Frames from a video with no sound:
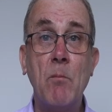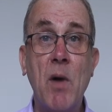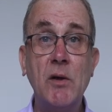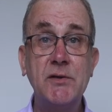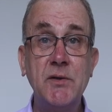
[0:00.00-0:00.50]

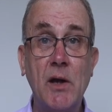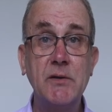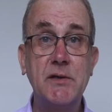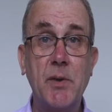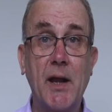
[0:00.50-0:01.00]
most
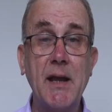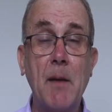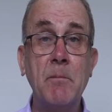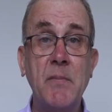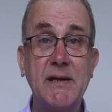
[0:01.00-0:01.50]
notably
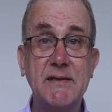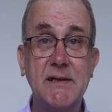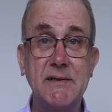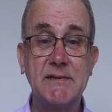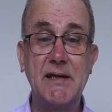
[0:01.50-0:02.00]
Mr.